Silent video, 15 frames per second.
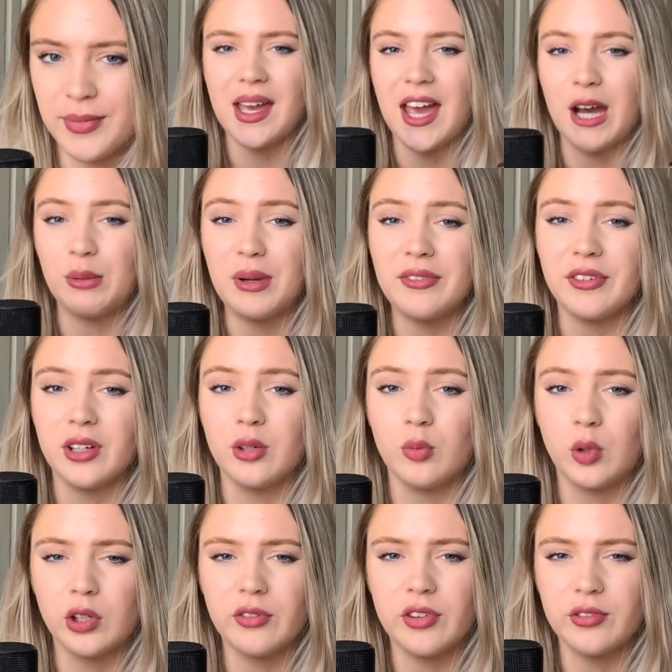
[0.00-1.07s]
However,
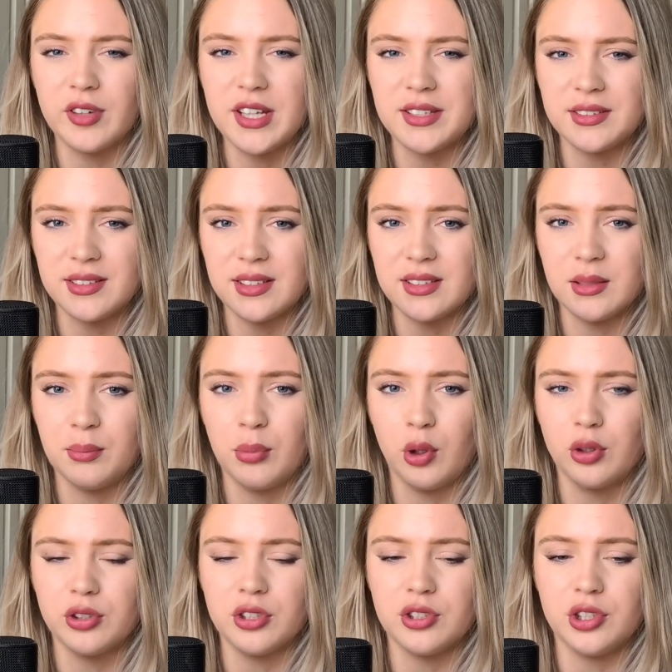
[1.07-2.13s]
one of the reasons it's
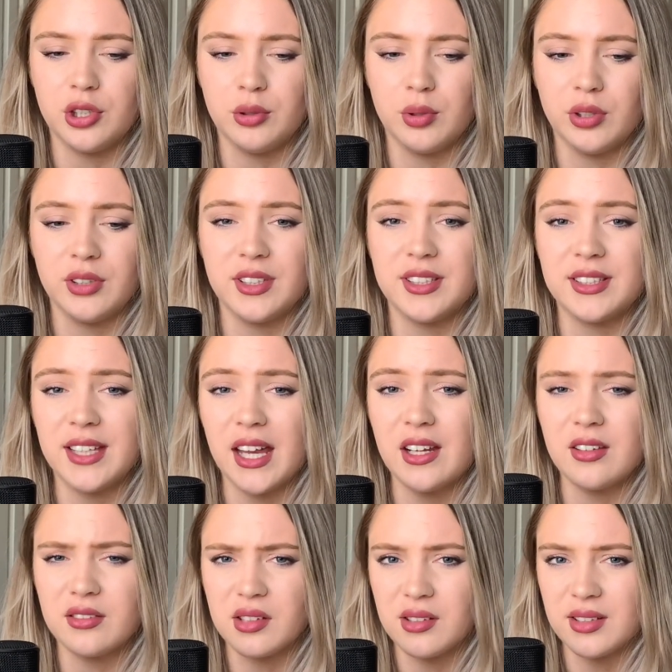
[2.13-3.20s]
important to understand
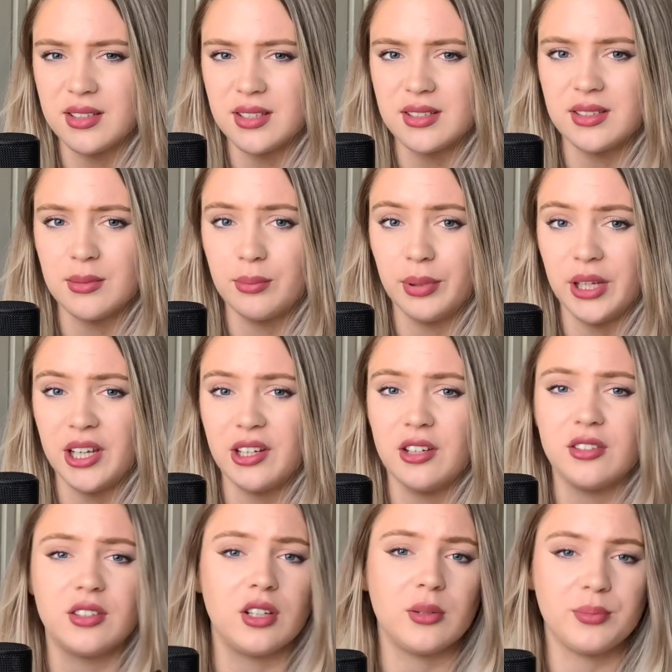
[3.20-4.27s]
that this is simply an
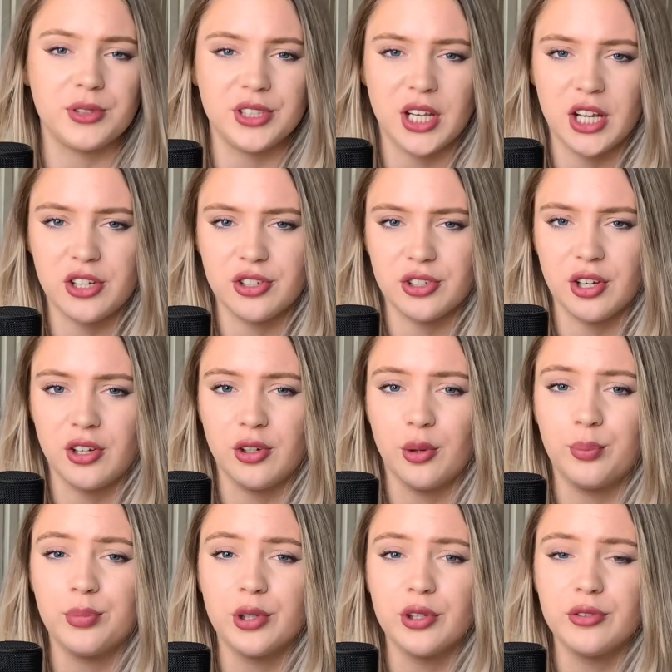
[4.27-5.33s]
interpretation and
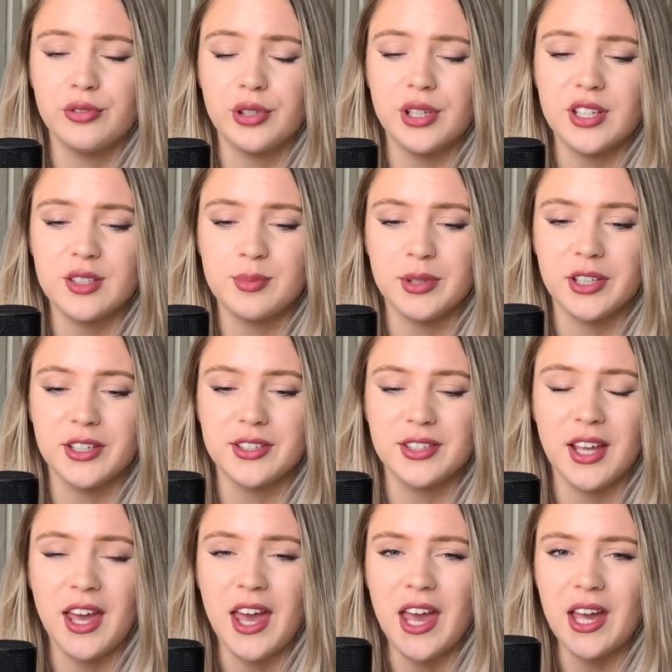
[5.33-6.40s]
not proven is because
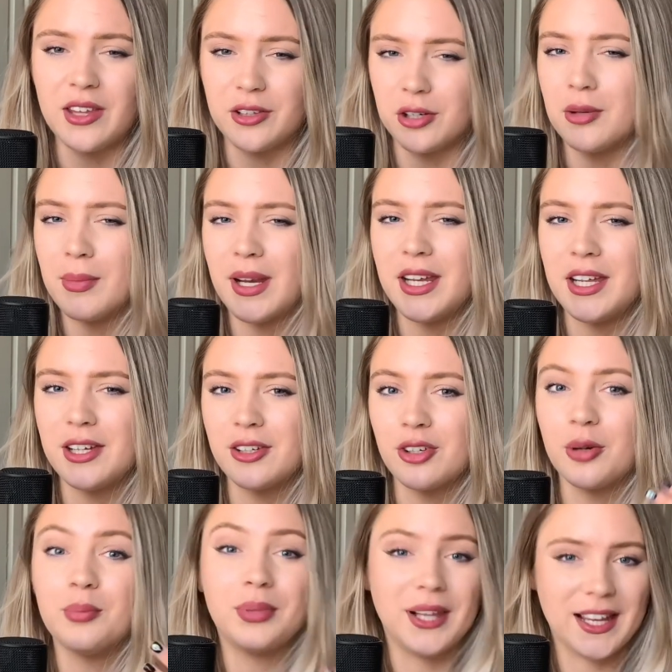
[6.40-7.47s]
there are many
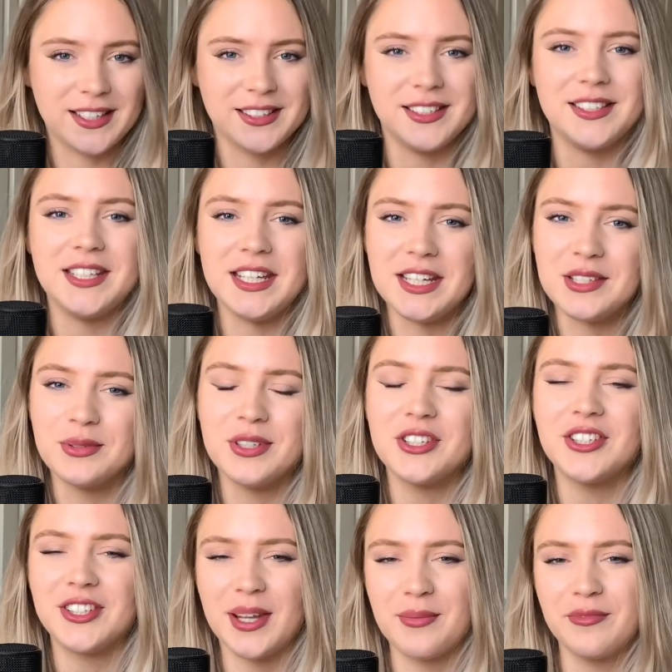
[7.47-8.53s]
complexities which
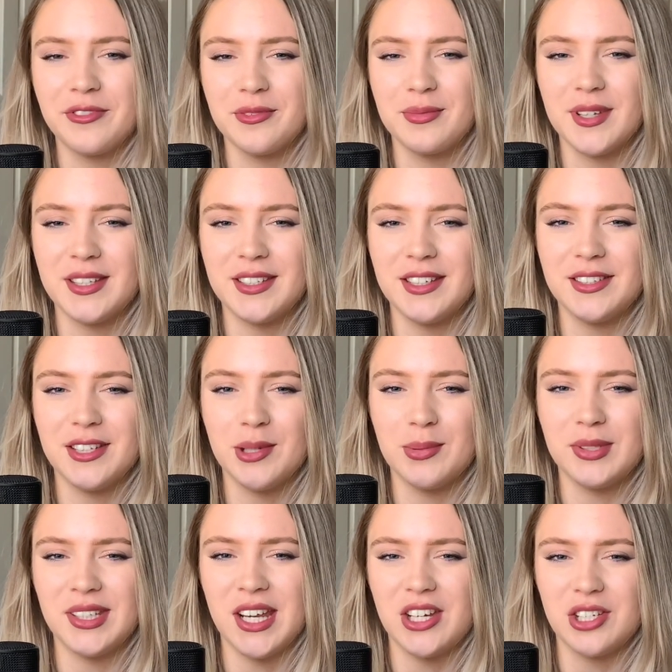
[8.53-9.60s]
stem from this
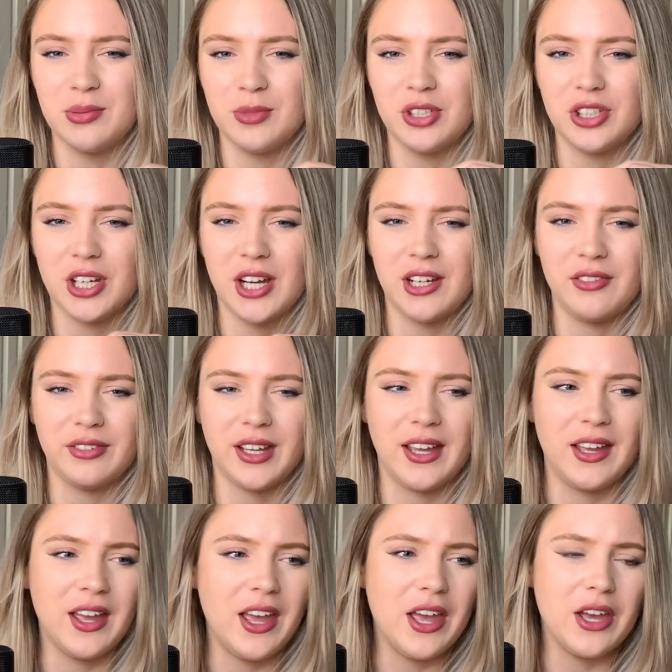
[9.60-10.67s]
interpretation, which kind of get
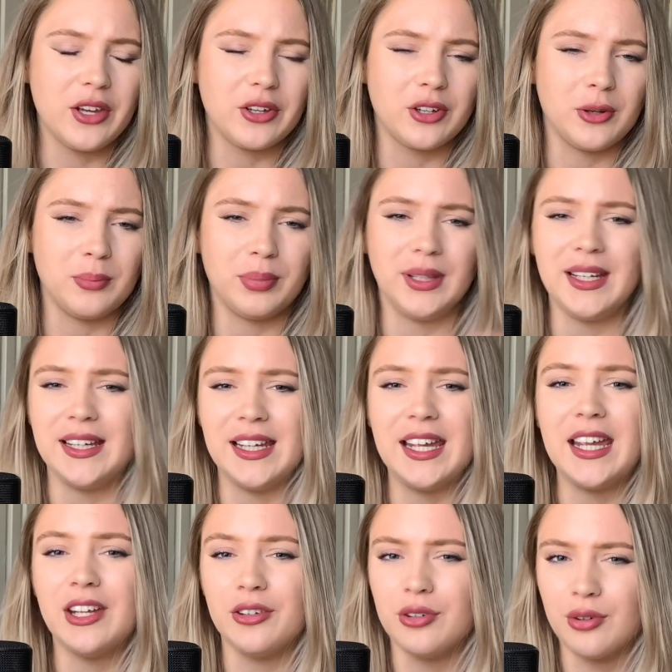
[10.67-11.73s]
completely
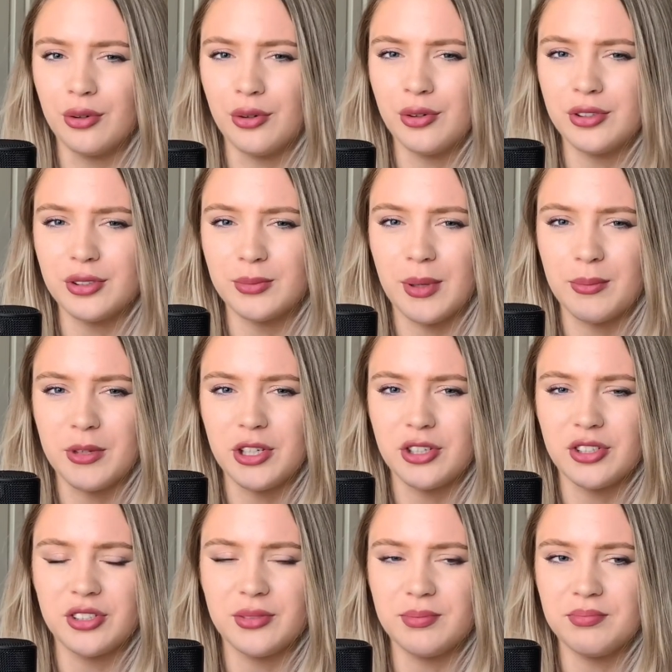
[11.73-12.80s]
ignored when we
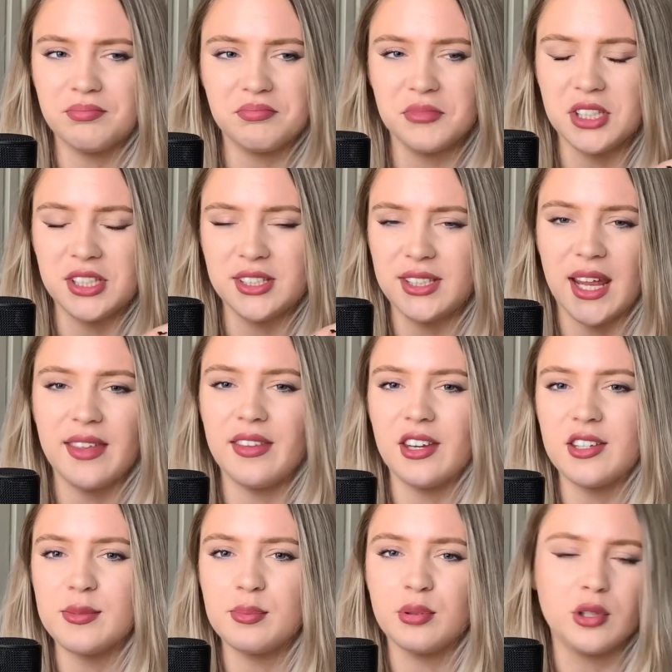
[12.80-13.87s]
just state that
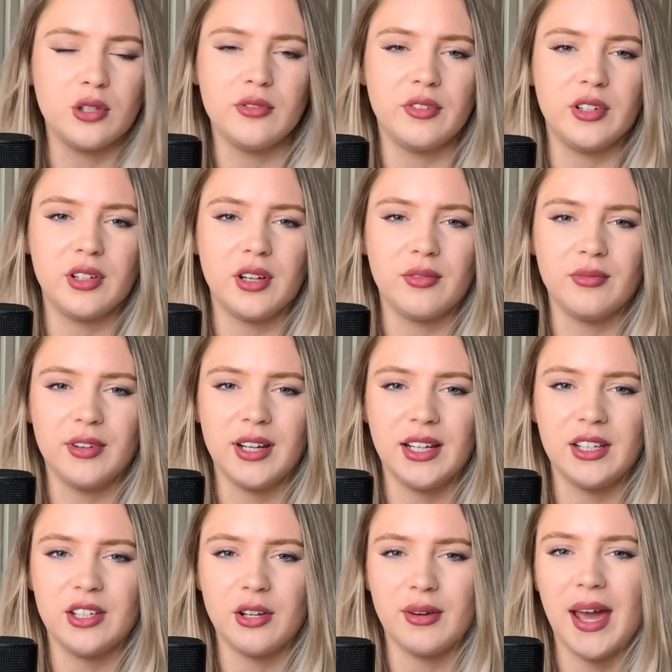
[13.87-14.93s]
it's proven and really
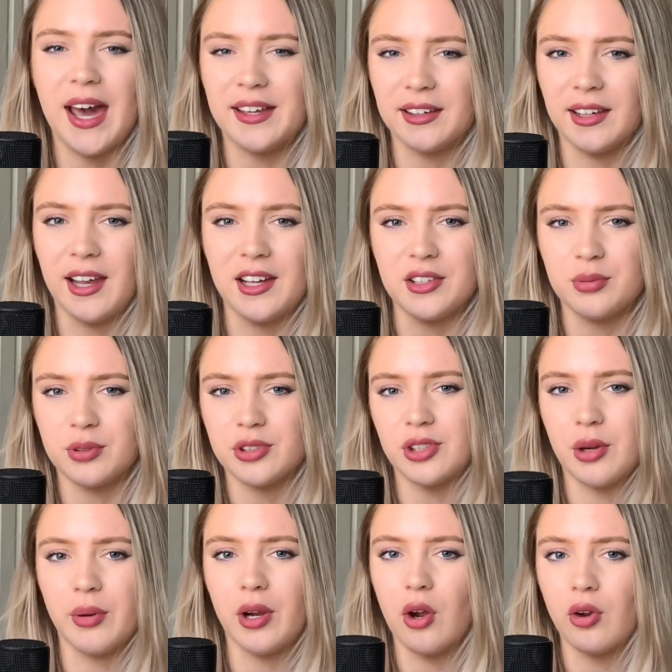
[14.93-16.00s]
don't analyse what's
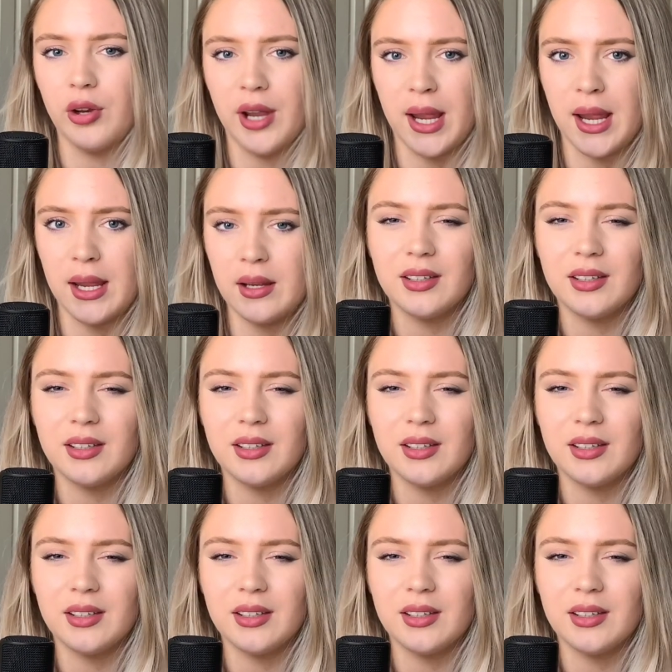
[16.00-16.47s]
going on here.